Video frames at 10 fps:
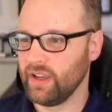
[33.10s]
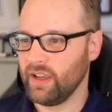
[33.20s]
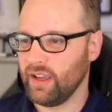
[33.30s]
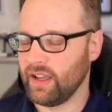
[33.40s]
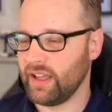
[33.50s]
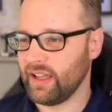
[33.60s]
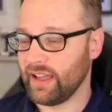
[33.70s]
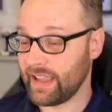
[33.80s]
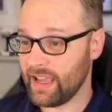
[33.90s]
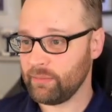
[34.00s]

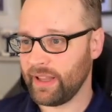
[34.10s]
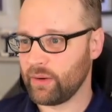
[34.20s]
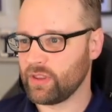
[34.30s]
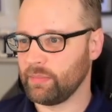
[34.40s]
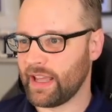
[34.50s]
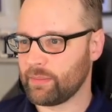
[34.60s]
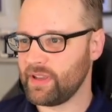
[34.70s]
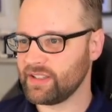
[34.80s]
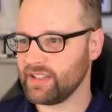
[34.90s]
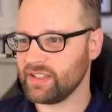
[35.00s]
again, playing with the black
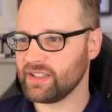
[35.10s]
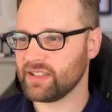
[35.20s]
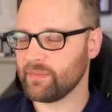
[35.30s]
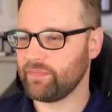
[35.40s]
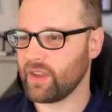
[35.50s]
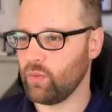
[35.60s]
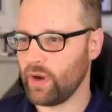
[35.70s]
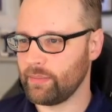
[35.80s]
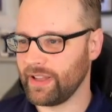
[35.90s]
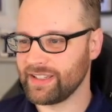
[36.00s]
pieces.
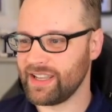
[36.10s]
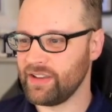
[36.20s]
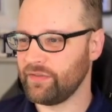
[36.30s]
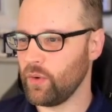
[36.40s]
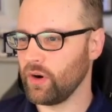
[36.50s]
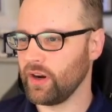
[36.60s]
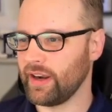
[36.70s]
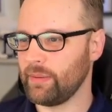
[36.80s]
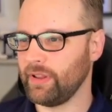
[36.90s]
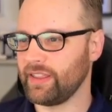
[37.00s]
White plays e4, and I
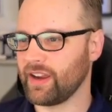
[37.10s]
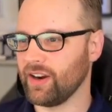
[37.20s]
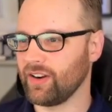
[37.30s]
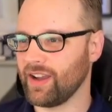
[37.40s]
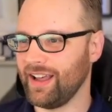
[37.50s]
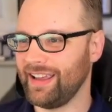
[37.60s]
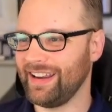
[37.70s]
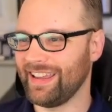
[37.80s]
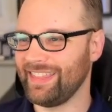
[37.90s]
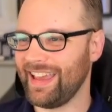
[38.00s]
play the Caro-Kann,
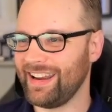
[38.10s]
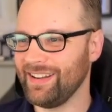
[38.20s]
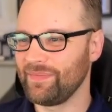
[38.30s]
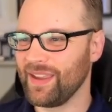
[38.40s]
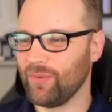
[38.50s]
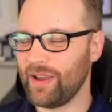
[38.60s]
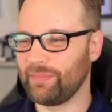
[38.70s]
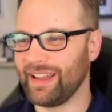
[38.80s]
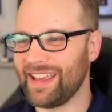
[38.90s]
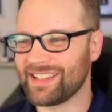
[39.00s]
and then white
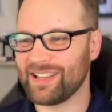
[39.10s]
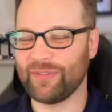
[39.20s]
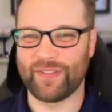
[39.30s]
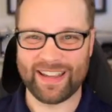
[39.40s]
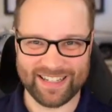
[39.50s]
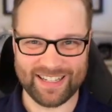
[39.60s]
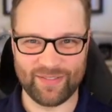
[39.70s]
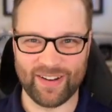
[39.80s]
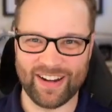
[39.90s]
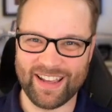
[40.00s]
plays the Fantasy
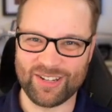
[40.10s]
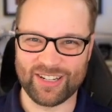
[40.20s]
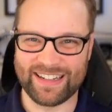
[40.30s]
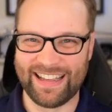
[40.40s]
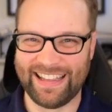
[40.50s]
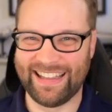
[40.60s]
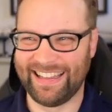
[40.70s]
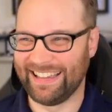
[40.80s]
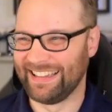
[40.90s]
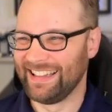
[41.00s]
Variation.
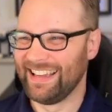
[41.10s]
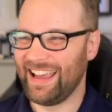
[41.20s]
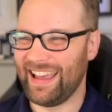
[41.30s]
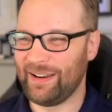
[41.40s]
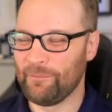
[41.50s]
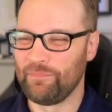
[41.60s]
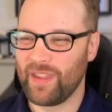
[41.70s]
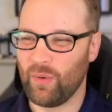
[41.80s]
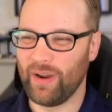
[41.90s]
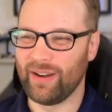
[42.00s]
And
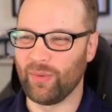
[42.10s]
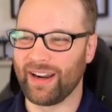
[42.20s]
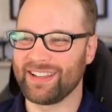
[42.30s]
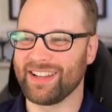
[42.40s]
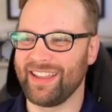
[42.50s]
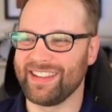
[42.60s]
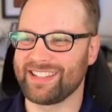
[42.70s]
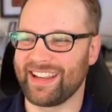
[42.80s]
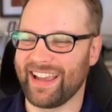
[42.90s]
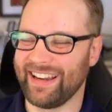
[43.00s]
when I saw this, I
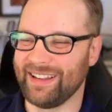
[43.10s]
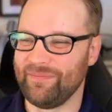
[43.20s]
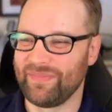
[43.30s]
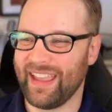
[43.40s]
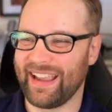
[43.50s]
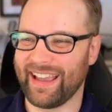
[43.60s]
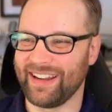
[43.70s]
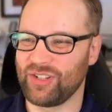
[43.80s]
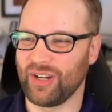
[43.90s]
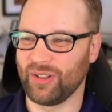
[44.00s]
kind of
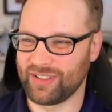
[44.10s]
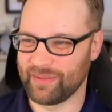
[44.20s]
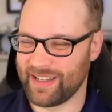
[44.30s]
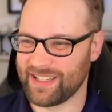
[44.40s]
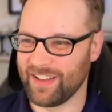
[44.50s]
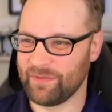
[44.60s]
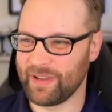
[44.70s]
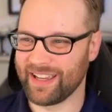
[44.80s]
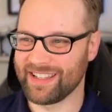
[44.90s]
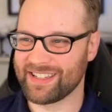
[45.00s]
chuckled to myself
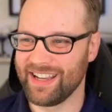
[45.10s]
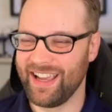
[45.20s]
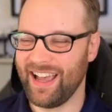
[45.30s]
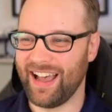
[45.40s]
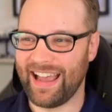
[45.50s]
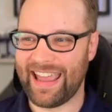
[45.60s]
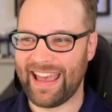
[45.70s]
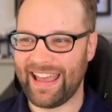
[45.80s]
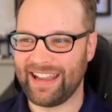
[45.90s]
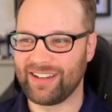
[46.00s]
because I
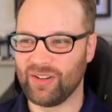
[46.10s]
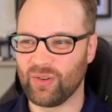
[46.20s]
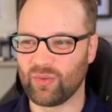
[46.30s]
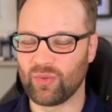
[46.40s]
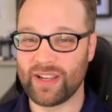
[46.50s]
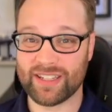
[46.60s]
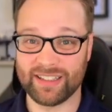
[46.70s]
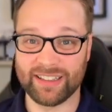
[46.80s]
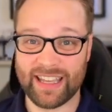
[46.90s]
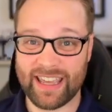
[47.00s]
had
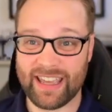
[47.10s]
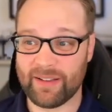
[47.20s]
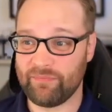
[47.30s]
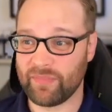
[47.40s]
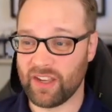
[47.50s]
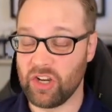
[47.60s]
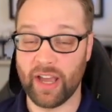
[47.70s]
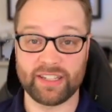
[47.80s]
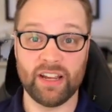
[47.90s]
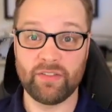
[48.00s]
recently not
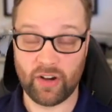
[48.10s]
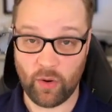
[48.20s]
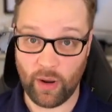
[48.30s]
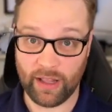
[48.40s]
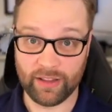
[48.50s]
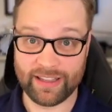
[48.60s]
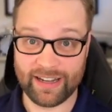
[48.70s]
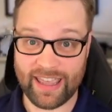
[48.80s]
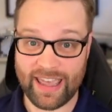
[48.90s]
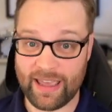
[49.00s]
done very well in a
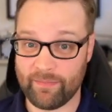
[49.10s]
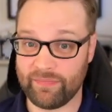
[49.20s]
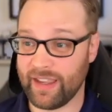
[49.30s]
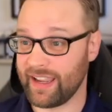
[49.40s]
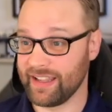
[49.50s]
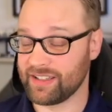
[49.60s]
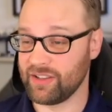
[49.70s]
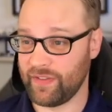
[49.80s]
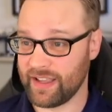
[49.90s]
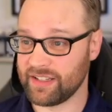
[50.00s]
game against the
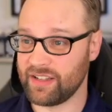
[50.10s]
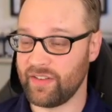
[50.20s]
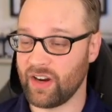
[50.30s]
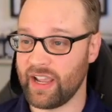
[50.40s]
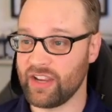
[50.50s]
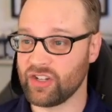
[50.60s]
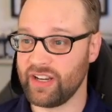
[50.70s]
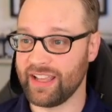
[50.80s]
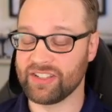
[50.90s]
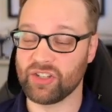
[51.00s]
Fantasy Variation,
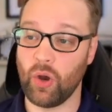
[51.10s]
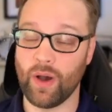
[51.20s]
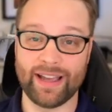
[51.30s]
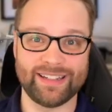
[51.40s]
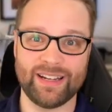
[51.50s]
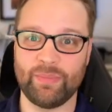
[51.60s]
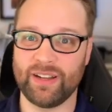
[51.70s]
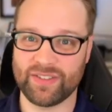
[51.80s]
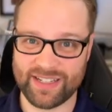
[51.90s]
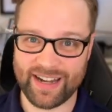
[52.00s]
and so I did a bit of
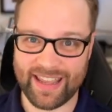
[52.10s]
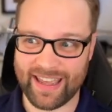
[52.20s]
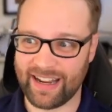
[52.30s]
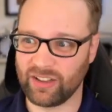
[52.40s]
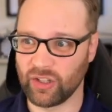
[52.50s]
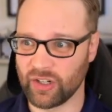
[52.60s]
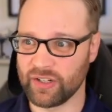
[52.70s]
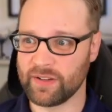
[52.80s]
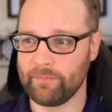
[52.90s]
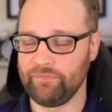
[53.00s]
study and I learned
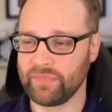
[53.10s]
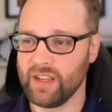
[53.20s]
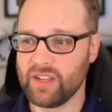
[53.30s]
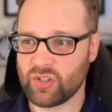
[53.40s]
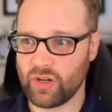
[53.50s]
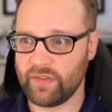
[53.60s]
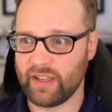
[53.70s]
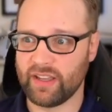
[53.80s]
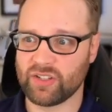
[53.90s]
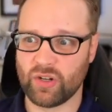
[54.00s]
sort of
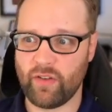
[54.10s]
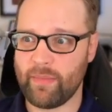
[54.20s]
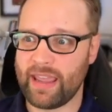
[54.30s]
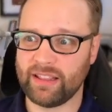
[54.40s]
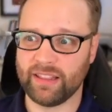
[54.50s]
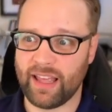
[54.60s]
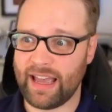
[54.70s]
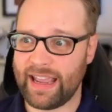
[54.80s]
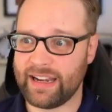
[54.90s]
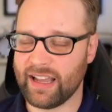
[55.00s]
a main
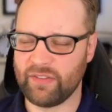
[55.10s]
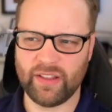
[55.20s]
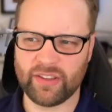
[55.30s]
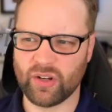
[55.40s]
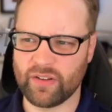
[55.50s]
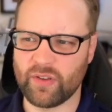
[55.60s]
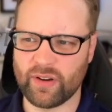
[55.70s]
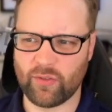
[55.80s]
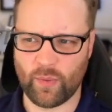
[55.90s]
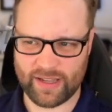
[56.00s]
line. I feel like there are a few
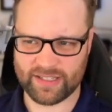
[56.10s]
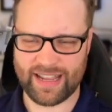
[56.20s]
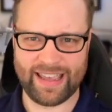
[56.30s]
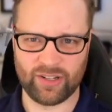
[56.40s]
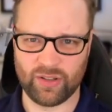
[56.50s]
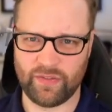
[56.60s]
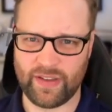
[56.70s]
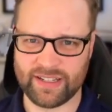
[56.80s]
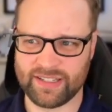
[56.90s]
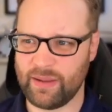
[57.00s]
different ways to handle the
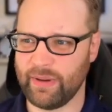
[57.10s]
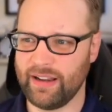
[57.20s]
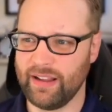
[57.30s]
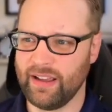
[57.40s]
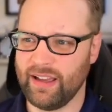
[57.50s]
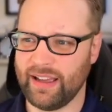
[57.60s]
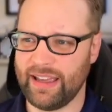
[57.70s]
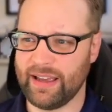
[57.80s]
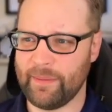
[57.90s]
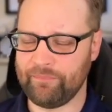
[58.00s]
fantasy, but I
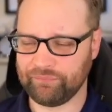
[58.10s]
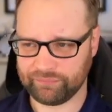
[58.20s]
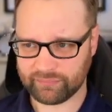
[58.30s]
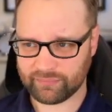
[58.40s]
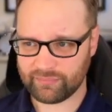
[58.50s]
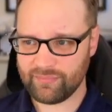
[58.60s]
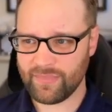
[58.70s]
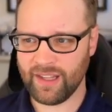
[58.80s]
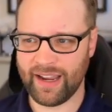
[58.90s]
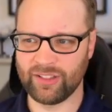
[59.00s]

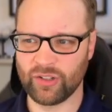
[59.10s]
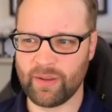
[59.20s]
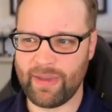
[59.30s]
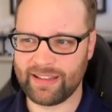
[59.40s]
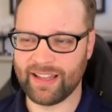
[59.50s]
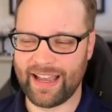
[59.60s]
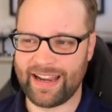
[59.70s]
learned a main line